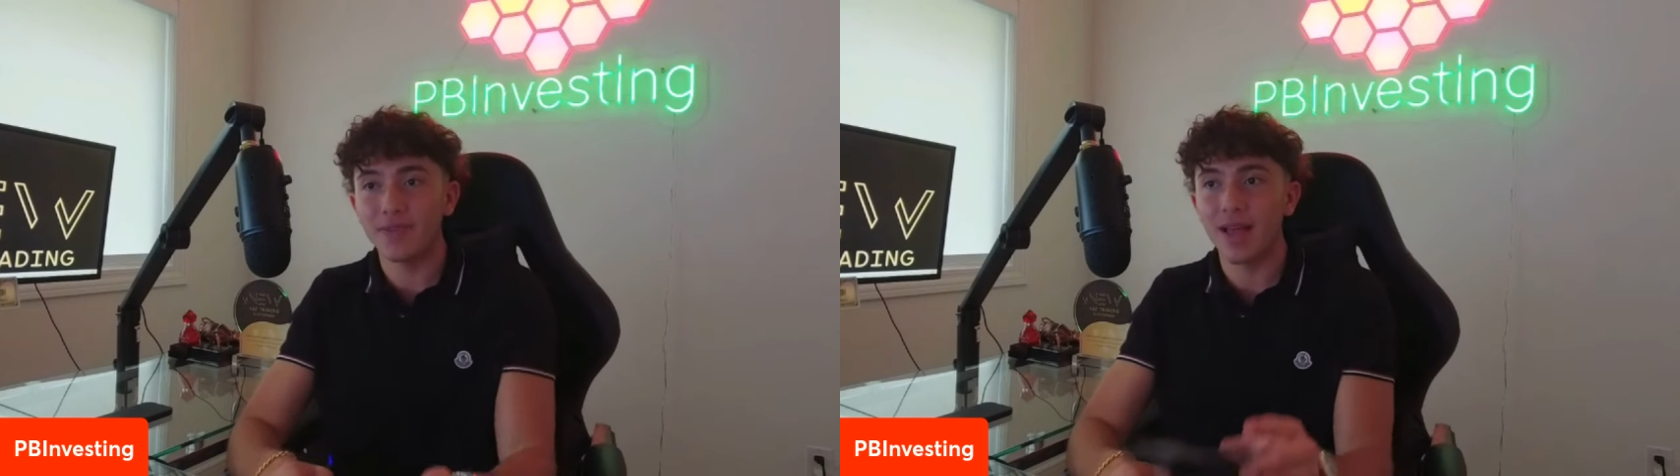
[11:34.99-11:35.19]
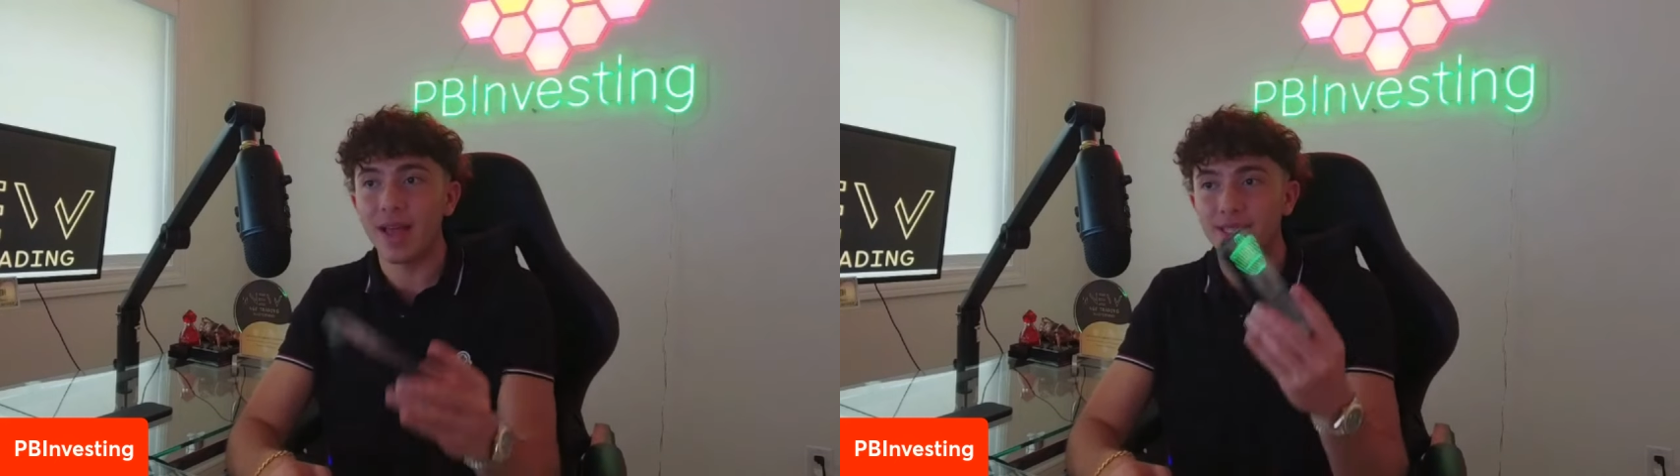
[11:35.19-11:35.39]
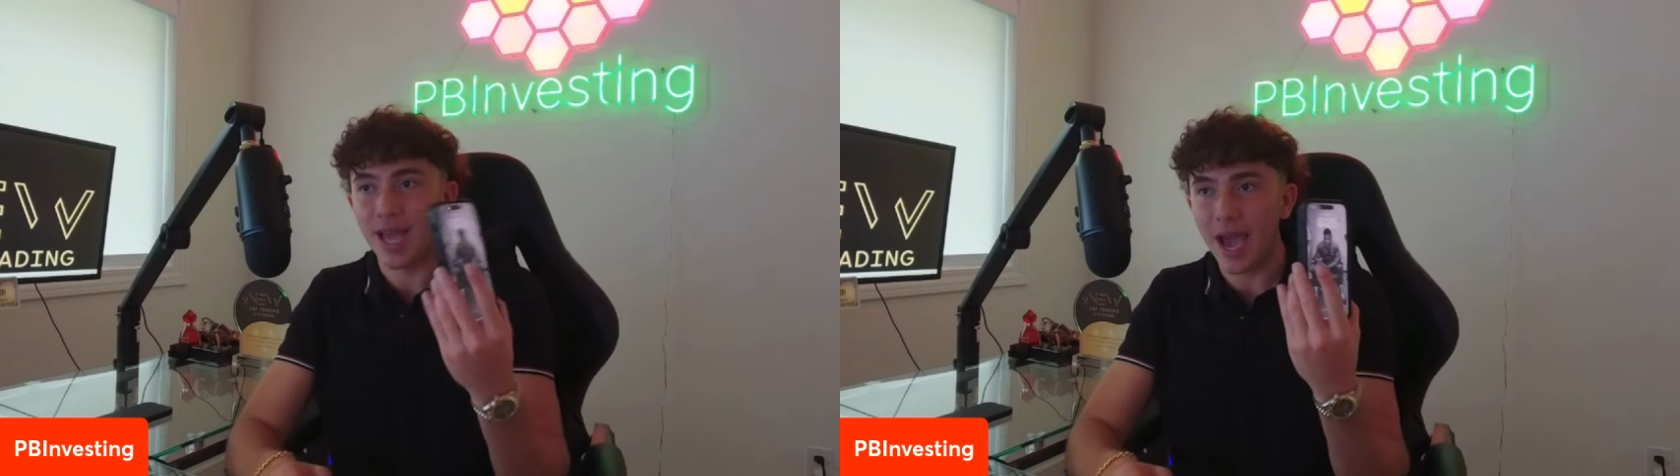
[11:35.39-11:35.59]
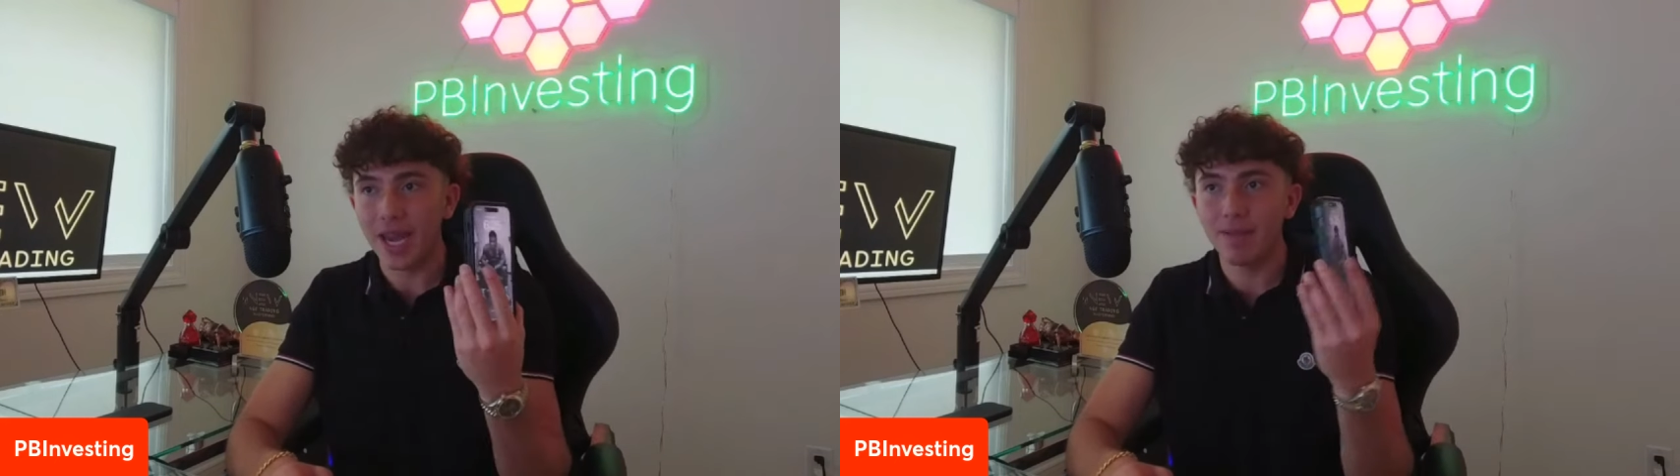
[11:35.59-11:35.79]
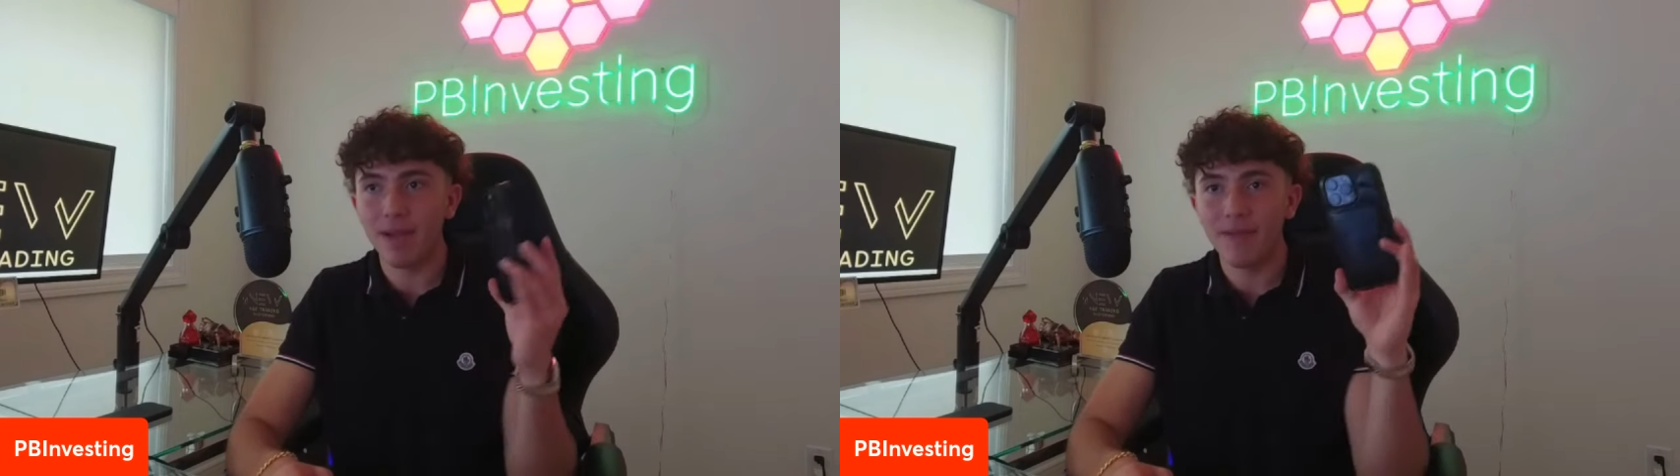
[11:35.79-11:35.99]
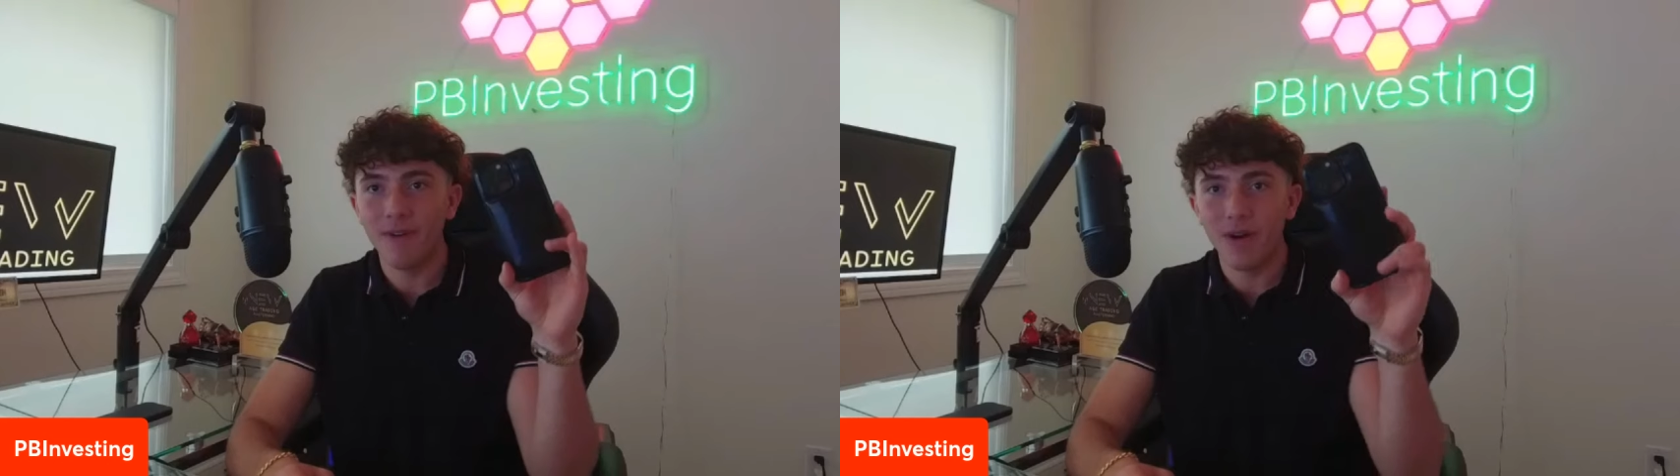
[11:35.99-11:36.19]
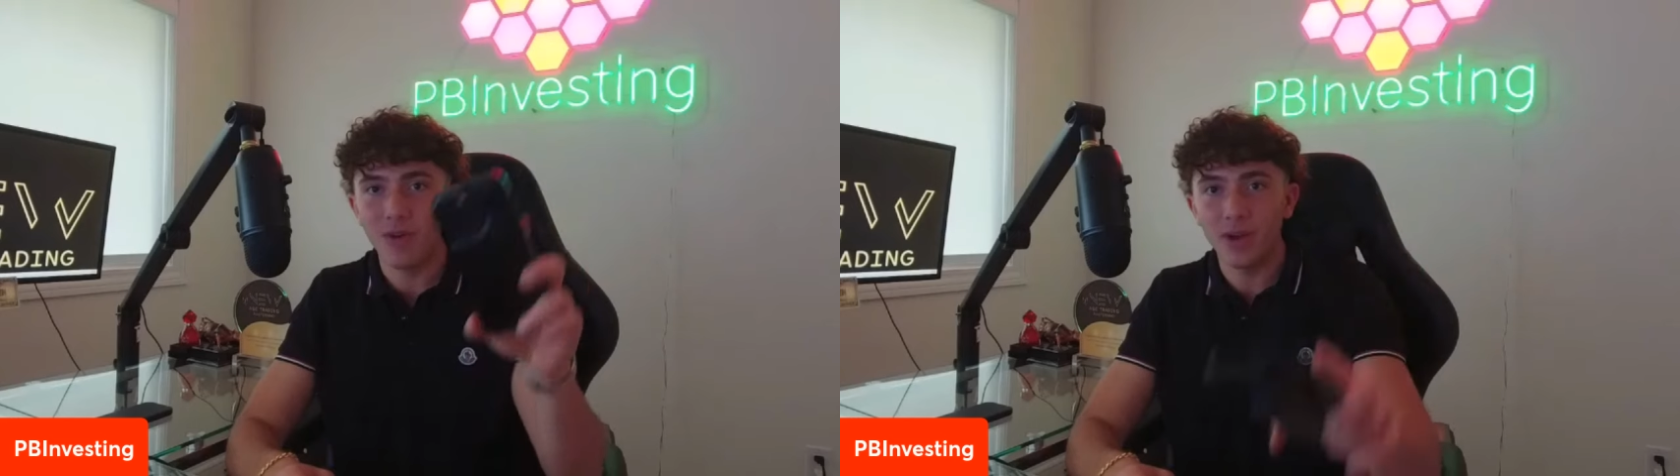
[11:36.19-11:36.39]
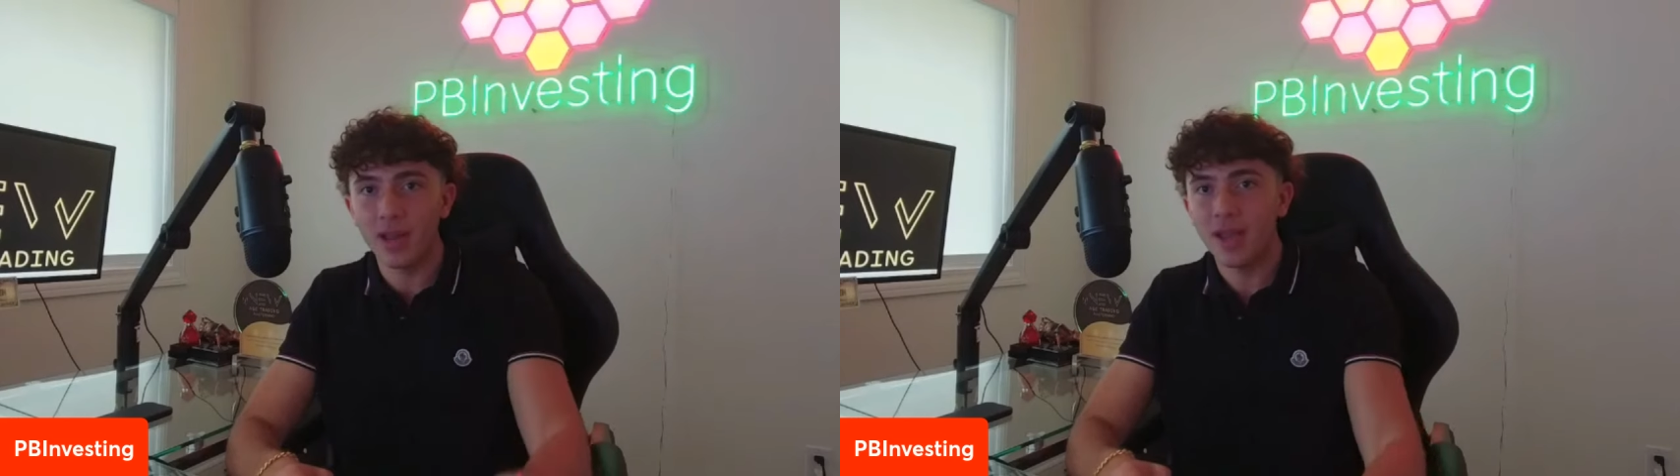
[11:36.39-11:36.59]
class, hiding my phone